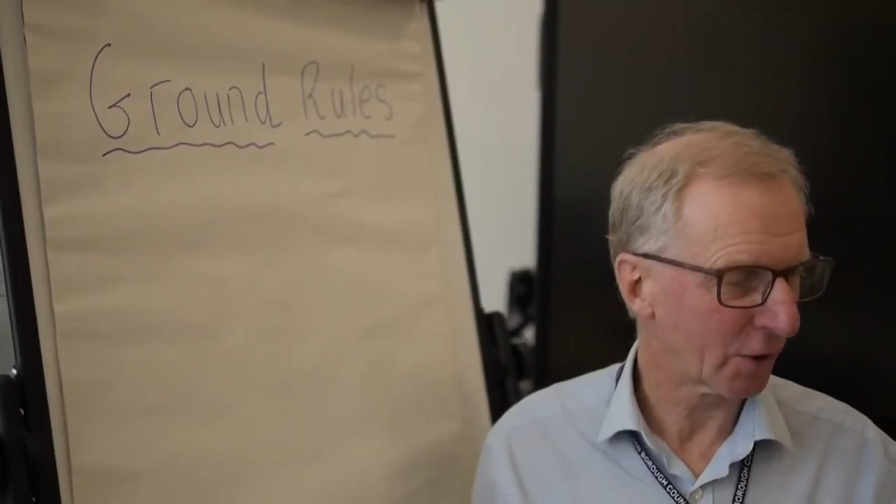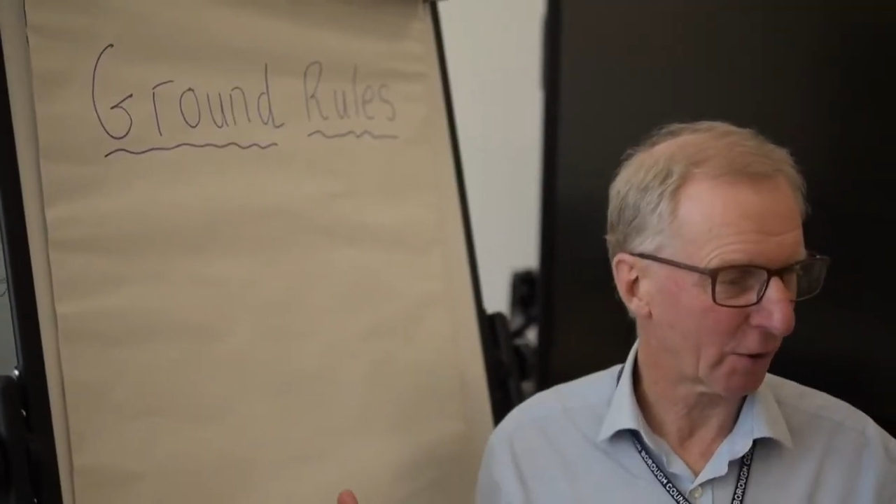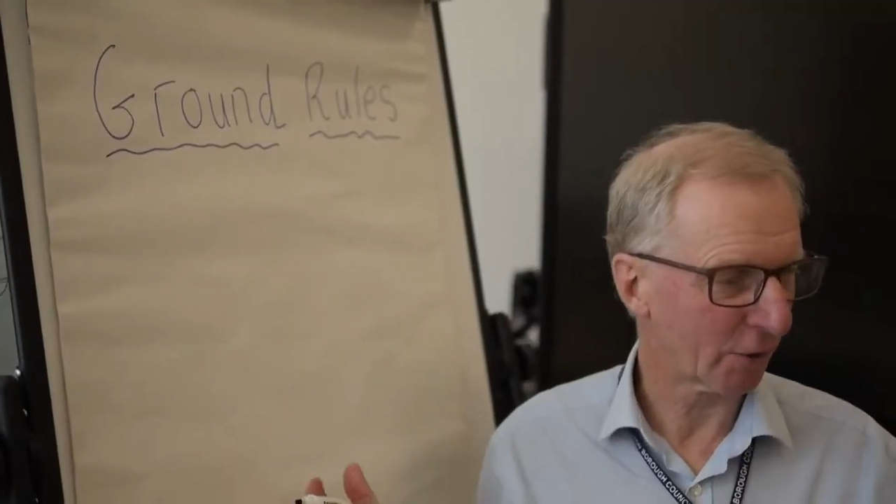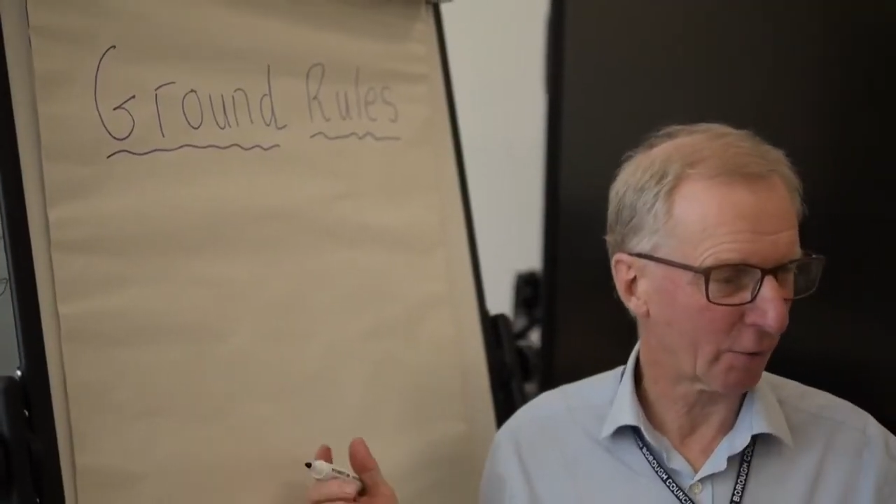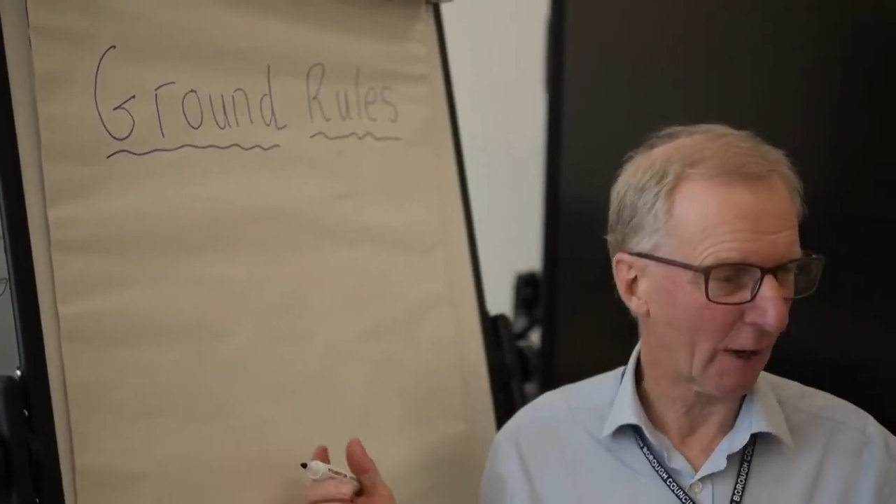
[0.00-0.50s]

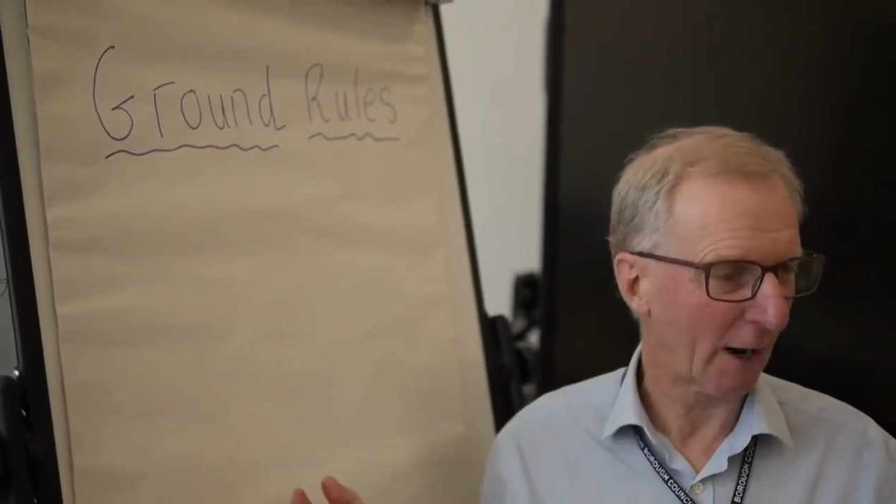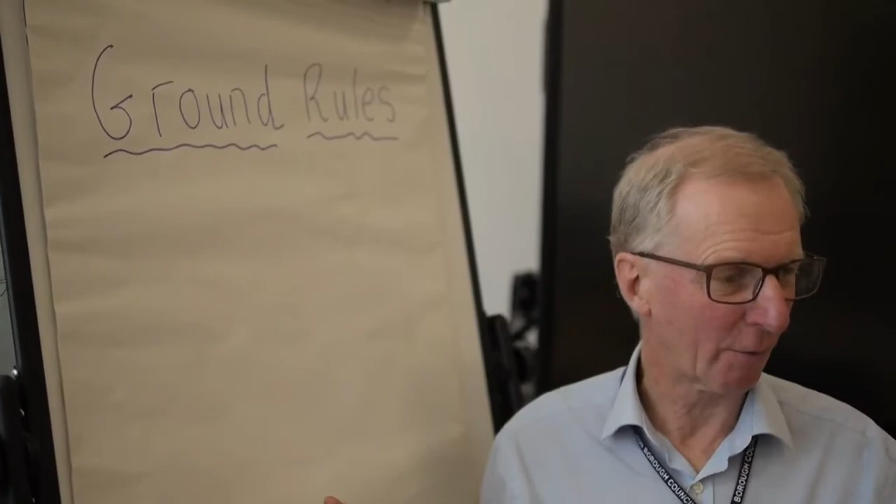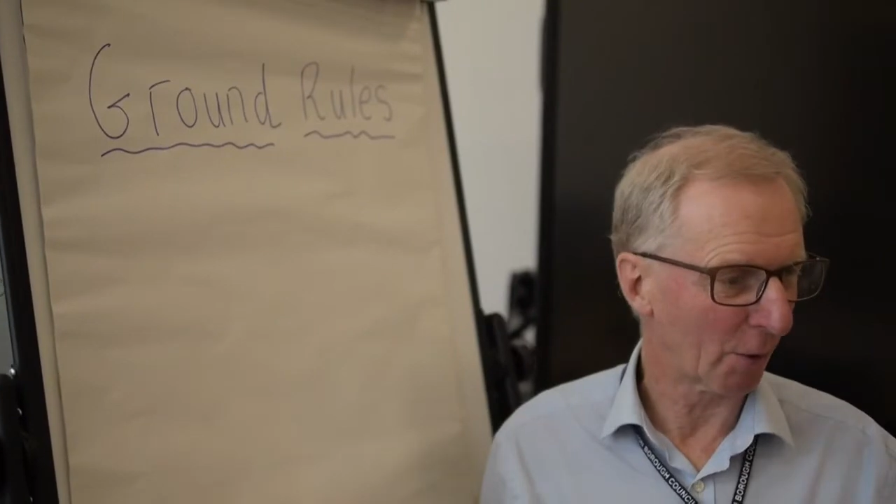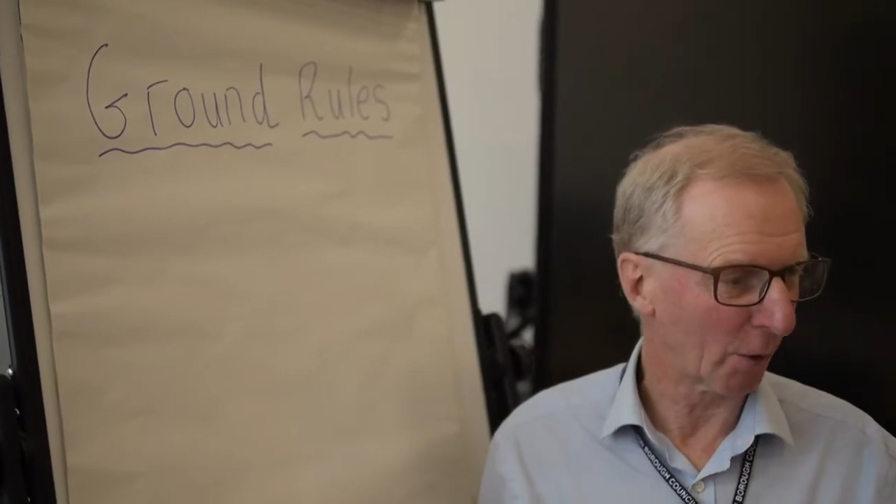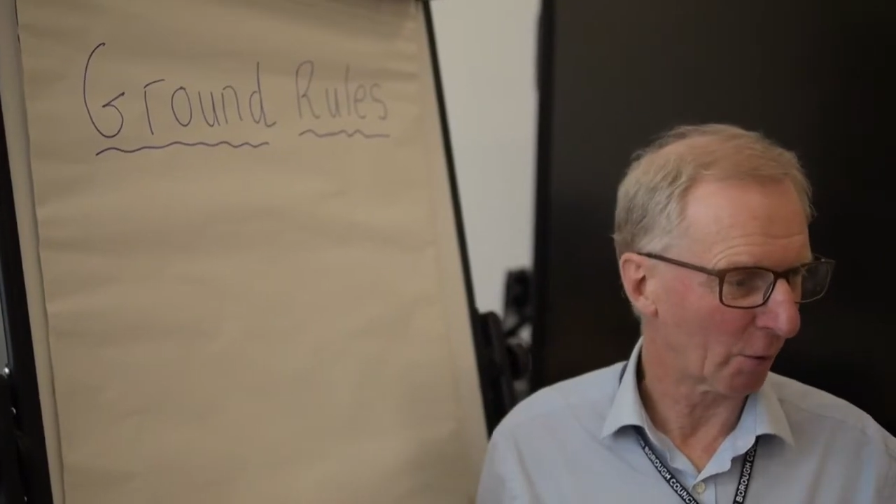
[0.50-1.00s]
so there's much
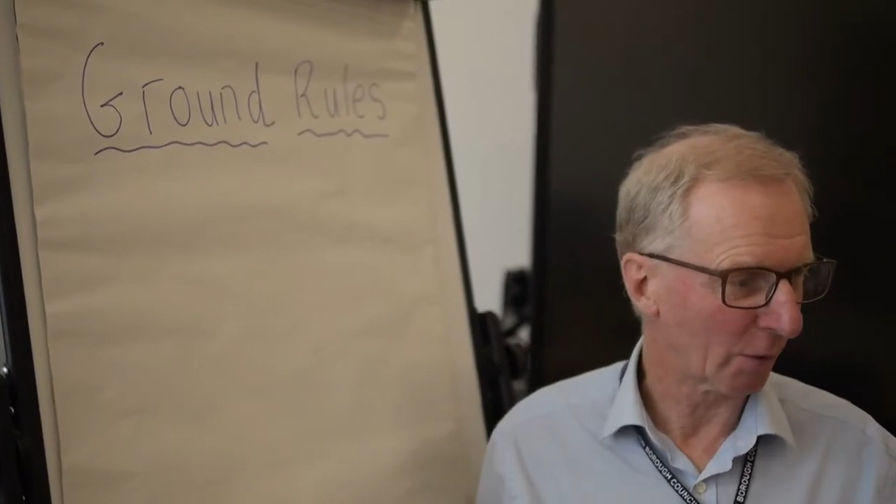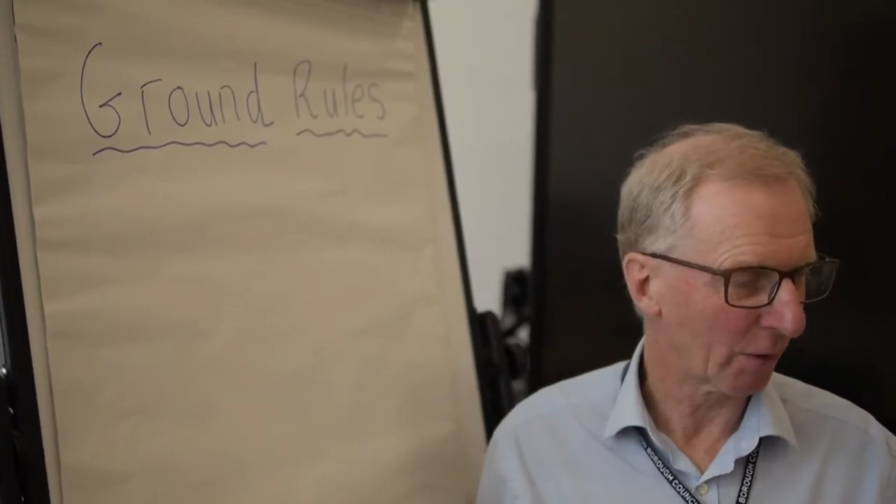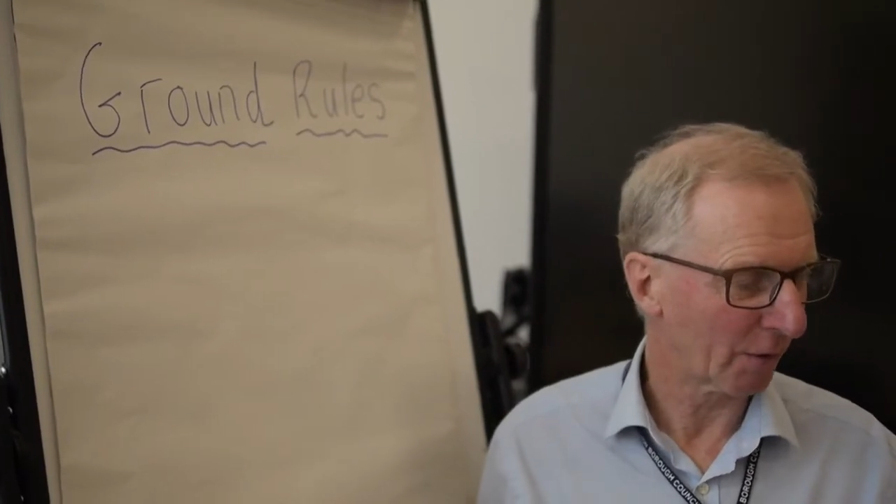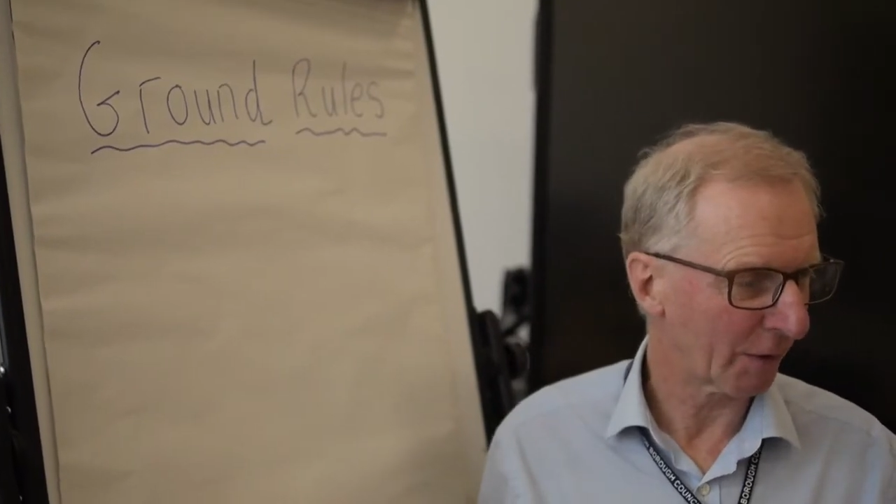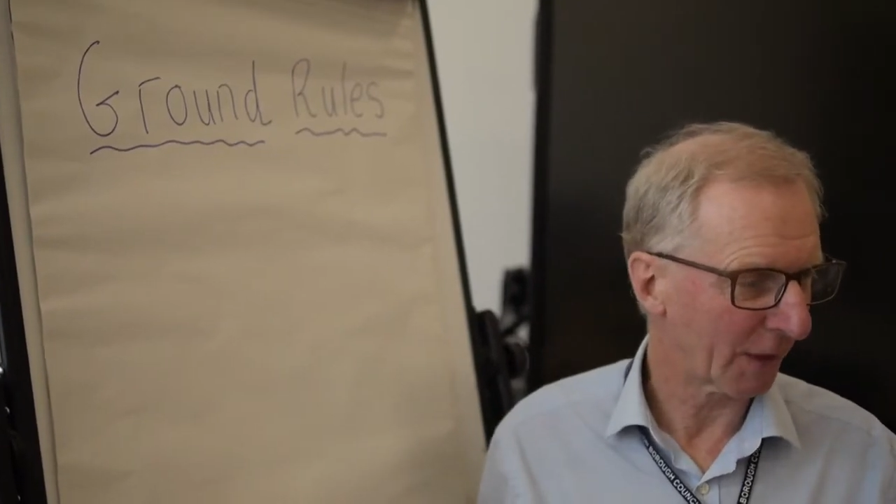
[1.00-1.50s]
more
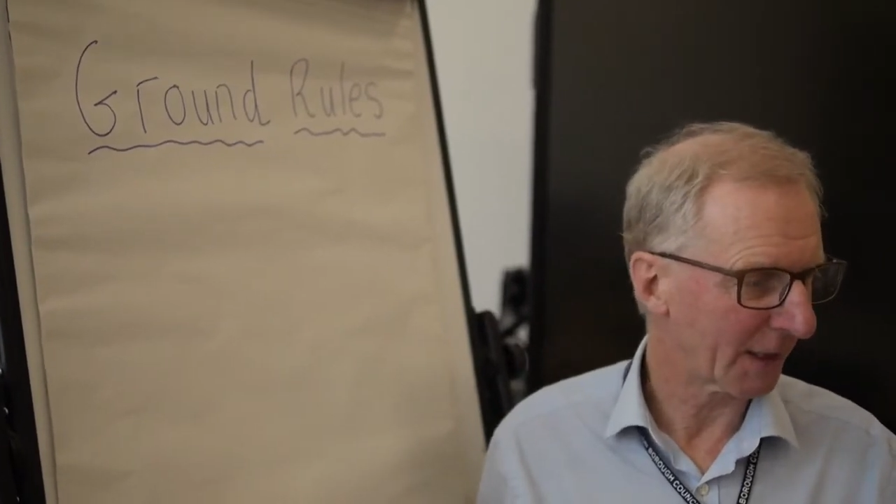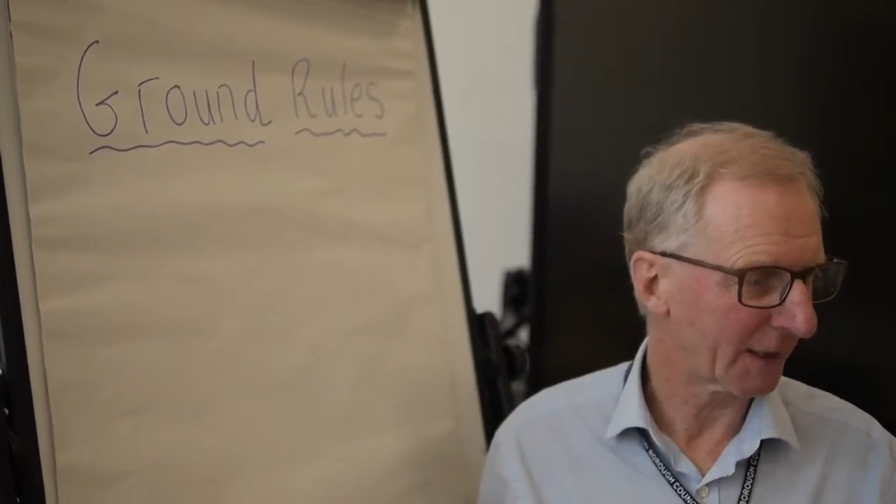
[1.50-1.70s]
in-class